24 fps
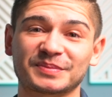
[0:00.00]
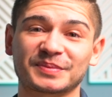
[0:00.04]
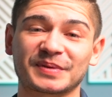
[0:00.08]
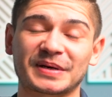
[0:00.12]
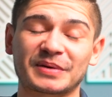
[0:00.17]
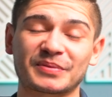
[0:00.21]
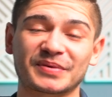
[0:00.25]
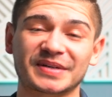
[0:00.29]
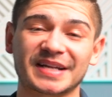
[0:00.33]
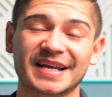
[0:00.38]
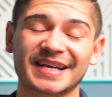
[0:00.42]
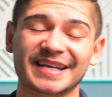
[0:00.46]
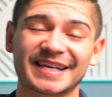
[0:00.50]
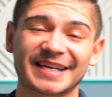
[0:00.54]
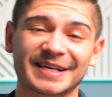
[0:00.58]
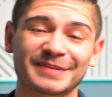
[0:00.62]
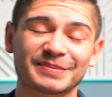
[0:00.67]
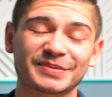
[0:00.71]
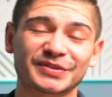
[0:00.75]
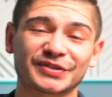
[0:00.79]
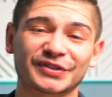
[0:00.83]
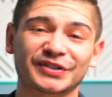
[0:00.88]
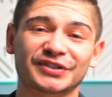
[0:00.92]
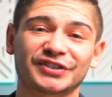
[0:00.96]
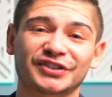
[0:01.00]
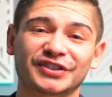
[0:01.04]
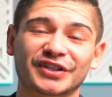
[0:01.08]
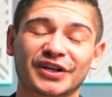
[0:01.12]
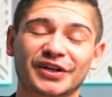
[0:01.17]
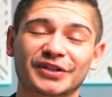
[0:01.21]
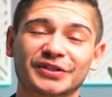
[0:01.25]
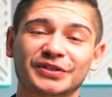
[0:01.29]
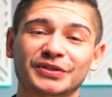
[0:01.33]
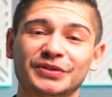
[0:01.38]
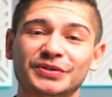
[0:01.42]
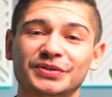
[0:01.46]
but when I am searching
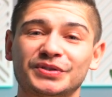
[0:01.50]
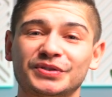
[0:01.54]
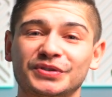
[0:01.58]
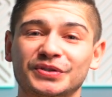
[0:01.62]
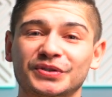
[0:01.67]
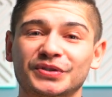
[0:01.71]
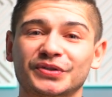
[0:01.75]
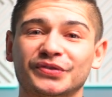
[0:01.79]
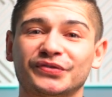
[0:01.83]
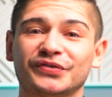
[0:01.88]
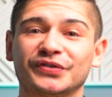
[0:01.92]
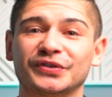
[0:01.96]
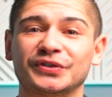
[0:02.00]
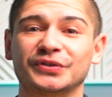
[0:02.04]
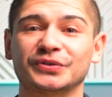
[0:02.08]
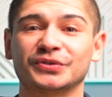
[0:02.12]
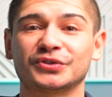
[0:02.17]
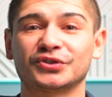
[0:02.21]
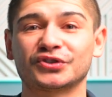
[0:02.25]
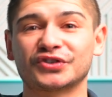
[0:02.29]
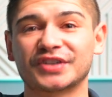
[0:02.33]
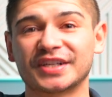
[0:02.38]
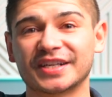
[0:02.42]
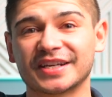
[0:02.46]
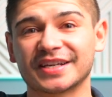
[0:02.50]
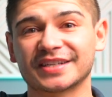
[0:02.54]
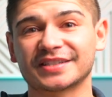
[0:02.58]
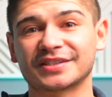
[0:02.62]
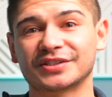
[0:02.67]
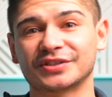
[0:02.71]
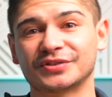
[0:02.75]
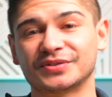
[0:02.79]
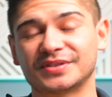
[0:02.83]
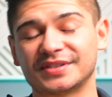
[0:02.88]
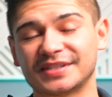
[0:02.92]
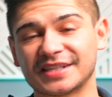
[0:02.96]
on YouTube for new tricks,
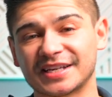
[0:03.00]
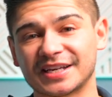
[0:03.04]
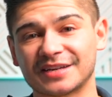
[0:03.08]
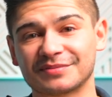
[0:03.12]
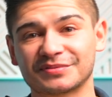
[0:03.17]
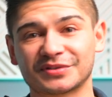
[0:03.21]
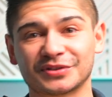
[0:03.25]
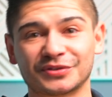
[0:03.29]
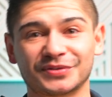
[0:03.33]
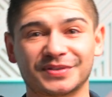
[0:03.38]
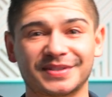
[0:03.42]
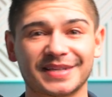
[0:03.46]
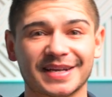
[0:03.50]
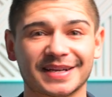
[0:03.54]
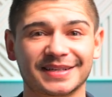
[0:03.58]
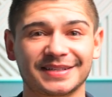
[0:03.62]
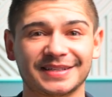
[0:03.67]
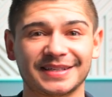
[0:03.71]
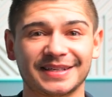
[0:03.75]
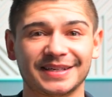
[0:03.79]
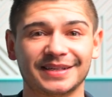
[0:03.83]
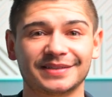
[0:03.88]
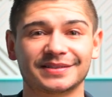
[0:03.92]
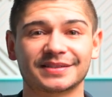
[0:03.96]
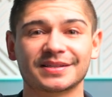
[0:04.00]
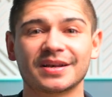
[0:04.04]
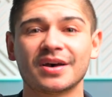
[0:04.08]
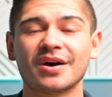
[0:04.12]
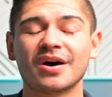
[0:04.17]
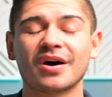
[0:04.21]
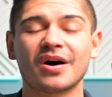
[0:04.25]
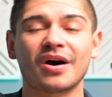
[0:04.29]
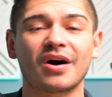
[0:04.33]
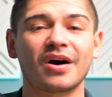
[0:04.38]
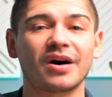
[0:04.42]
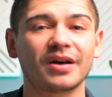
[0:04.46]
new tips, new techniques,
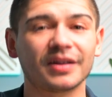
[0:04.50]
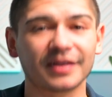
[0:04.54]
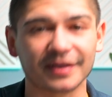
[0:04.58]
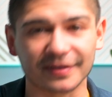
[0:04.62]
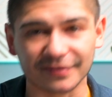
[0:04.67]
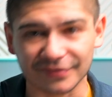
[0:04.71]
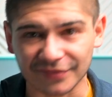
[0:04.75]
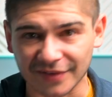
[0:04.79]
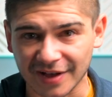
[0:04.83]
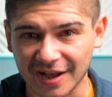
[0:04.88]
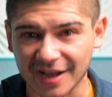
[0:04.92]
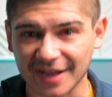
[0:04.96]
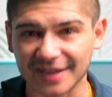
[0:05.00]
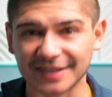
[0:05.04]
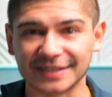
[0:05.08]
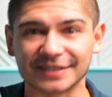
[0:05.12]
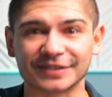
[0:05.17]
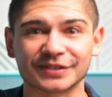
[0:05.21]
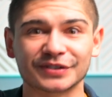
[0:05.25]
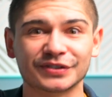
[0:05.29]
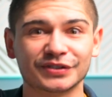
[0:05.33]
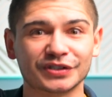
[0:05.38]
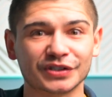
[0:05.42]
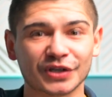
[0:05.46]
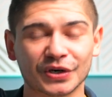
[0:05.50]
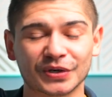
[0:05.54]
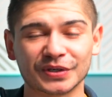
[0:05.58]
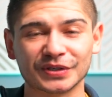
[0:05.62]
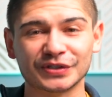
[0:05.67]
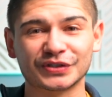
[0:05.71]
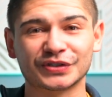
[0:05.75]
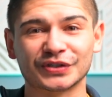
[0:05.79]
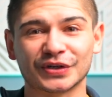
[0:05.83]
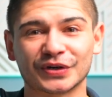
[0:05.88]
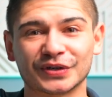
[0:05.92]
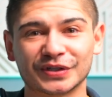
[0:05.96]
all I find is Sony,
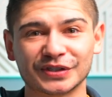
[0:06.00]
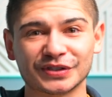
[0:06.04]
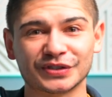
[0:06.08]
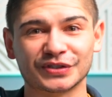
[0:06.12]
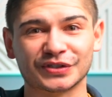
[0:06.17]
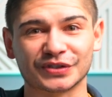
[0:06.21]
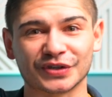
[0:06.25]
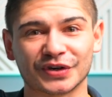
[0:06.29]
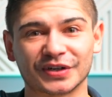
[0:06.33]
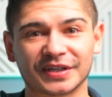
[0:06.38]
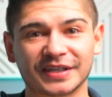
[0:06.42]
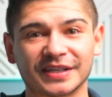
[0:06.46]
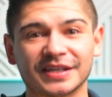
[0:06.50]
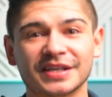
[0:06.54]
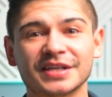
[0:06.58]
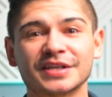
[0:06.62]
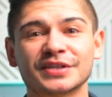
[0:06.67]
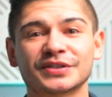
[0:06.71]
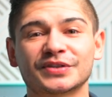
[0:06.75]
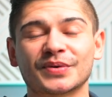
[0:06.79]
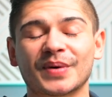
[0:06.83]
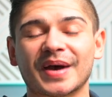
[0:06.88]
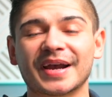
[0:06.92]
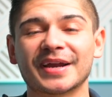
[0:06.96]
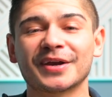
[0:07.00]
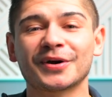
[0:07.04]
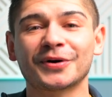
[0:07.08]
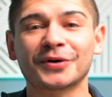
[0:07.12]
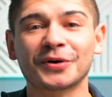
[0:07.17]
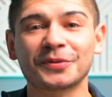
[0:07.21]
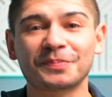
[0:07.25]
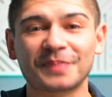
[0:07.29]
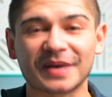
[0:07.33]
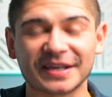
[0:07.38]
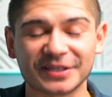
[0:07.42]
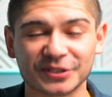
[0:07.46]
Sony, Sony. So I
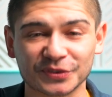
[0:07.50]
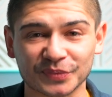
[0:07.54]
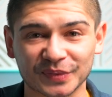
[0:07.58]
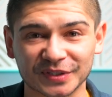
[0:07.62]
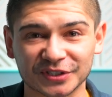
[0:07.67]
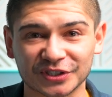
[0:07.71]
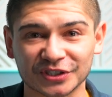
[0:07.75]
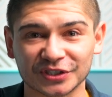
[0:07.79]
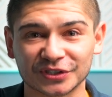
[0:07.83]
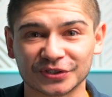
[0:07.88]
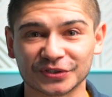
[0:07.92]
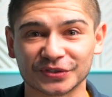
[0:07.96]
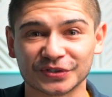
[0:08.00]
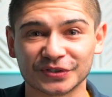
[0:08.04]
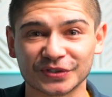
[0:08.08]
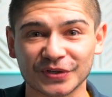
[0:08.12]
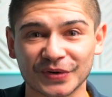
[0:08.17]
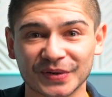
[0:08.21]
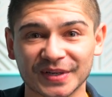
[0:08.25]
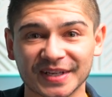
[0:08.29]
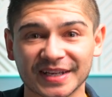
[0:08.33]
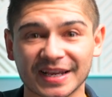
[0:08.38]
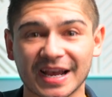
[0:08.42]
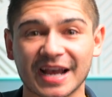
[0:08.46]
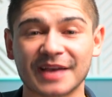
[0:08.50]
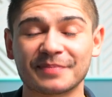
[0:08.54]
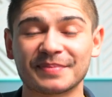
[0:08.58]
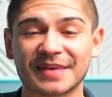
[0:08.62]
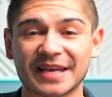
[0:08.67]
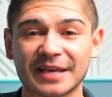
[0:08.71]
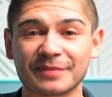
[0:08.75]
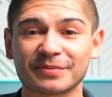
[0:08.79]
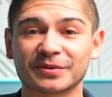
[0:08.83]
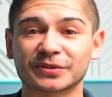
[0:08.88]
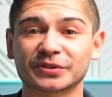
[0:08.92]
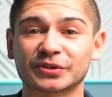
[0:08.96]
hope by switching to Sony, I'm
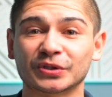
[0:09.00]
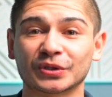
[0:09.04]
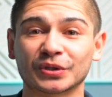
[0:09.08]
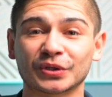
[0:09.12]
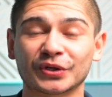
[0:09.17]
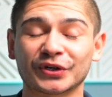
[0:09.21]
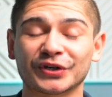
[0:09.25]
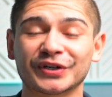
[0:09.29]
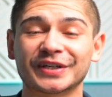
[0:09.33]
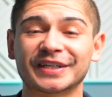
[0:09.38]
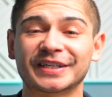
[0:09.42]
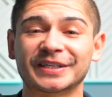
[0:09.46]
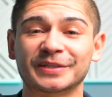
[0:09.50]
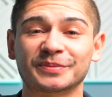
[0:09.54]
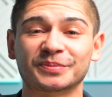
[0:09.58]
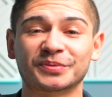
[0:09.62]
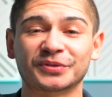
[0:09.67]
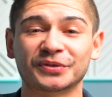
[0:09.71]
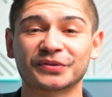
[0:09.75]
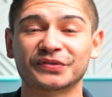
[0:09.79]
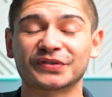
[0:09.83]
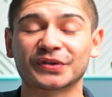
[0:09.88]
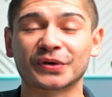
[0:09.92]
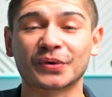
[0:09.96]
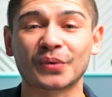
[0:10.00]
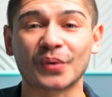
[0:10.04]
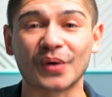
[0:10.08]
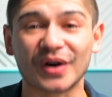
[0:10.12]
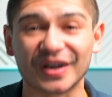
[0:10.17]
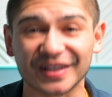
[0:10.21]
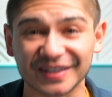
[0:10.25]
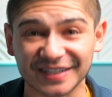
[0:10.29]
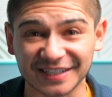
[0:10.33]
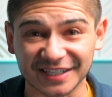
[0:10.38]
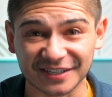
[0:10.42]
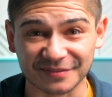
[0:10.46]
able to learn and improve the
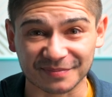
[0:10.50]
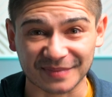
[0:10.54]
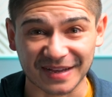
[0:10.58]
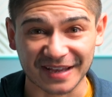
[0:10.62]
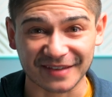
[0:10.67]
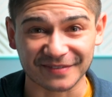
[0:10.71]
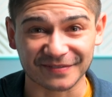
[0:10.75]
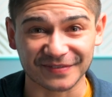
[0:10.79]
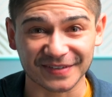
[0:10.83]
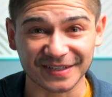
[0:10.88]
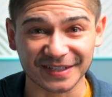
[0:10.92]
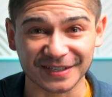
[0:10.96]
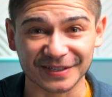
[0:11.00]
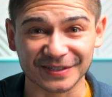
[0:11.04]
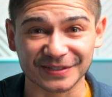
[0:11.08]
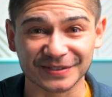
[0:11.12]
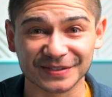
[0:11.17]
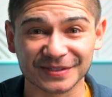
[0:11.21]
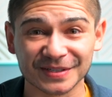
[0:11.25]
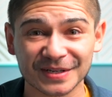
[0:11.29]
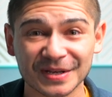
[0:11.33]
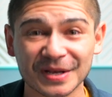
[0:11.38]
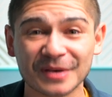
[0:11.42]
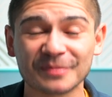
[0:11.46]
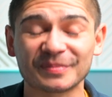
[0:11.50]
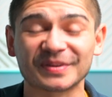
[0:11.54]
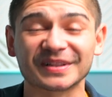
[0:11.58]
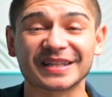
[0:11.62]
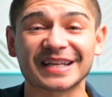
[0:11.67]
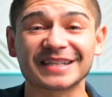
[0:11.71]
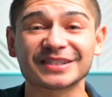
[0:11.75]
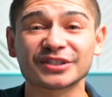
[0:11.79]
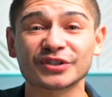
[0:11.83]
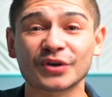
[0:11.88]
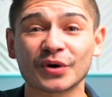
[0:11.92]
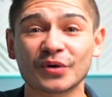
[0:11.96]
quality of my videos. But
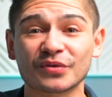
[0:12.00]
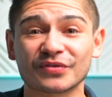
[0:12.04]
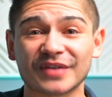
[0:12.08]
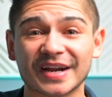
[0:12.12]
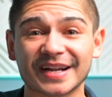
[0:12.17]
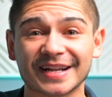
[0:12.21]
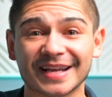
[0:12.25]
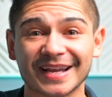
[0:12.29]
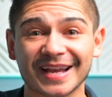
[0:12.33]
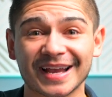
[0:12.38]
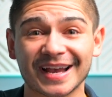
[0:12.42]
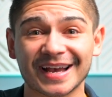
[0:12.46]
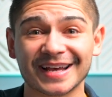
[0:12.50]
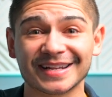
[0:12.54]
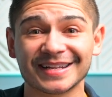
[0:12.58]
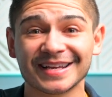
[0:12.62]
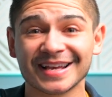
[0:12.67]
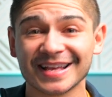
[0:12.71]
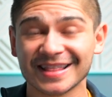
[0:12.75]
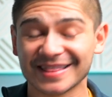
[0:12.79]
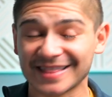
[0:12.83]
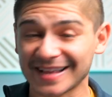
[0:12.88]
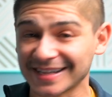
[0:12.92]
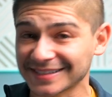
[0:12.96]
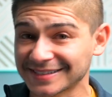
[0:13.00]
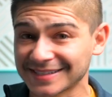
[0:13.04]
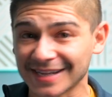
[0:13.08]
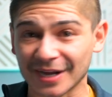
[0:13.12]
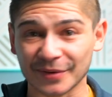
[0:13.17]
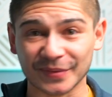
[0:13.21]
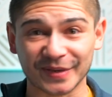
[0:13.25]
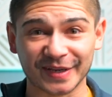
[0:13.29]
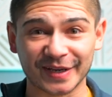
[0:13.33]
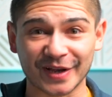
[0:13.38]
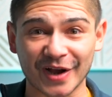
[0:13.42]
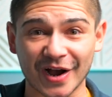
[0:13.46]
let's go right ahead. That's how
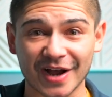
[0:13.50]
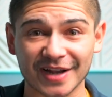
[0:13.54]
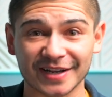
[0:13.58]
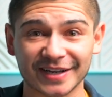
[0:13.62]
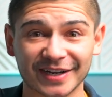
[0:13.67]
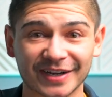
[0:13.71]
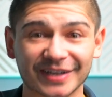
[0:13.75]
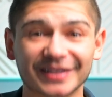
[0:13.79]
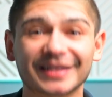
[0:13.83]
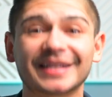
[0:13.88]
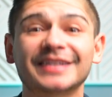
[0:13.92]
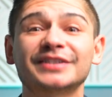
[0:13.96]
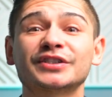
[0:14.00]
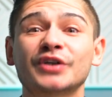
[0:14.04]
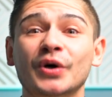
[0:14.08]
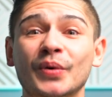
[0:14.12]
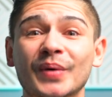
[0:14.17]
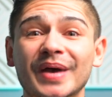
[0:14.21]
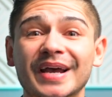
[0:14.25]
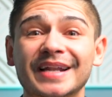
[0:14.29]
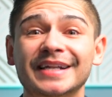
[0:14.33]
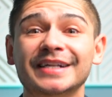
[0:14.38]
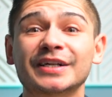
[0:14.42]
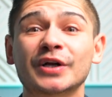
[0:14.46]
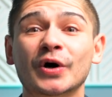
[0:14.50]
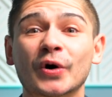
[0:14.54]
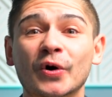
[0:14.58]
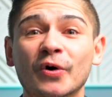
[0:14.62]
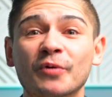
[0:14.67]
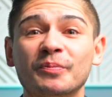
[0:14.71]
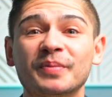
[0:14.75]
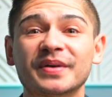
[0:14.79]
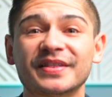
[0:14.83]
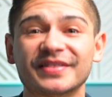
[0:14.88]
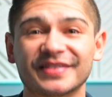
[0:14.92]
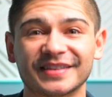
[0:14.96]
we got here. Let's go ahead and
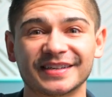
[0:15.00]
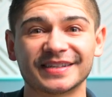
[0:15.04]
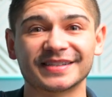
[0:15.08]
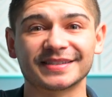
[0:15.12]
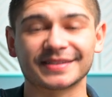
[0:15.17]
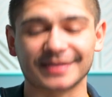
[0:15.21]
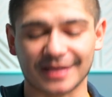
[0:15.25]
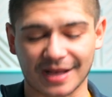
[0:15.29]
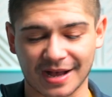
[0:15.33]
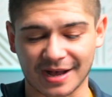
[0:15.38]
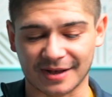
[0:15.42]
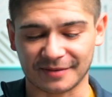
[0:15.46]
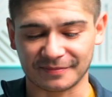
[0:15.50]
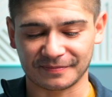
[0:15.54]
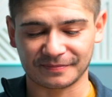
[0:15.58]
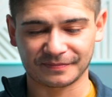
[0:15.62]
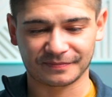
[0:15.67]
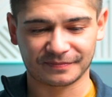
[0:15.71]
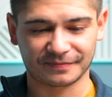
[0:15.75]
open this up.